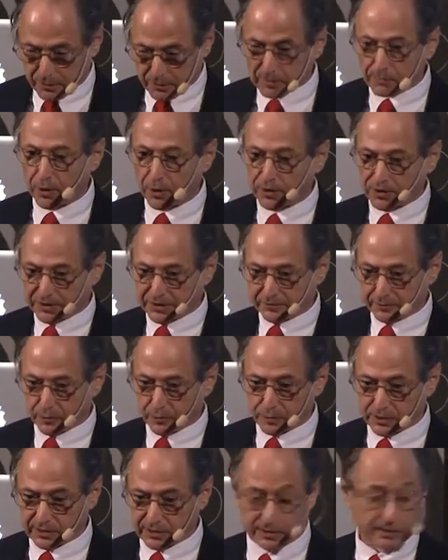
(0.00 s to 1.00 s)
big boxes of
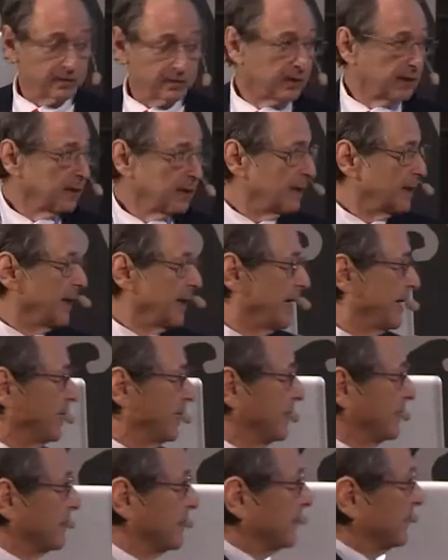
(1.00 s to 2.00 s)
water,
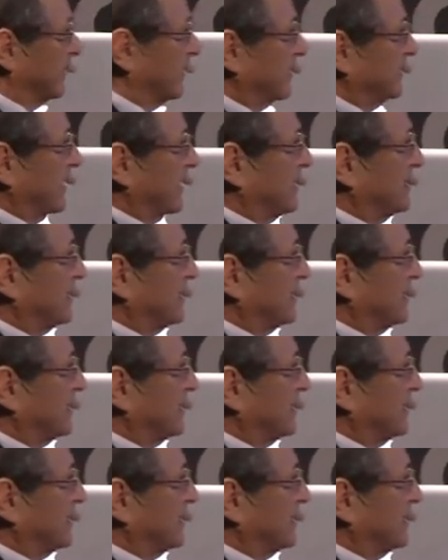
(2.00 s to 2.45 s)
and as I